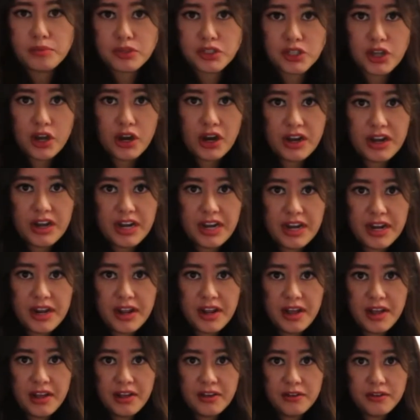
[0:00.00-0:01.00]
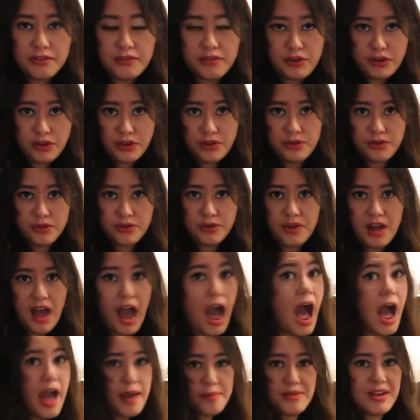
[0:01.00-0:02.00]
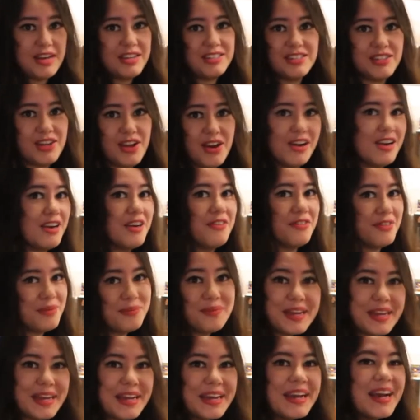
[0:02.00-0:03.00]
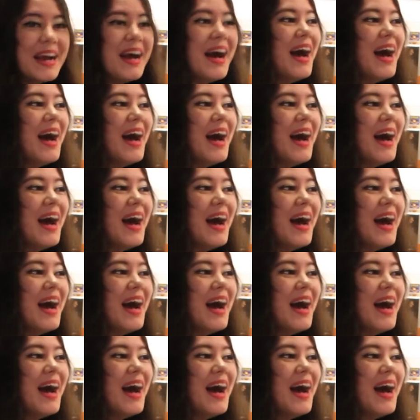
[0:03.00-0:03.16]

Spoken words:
sorry for you. I'm not sorry for me.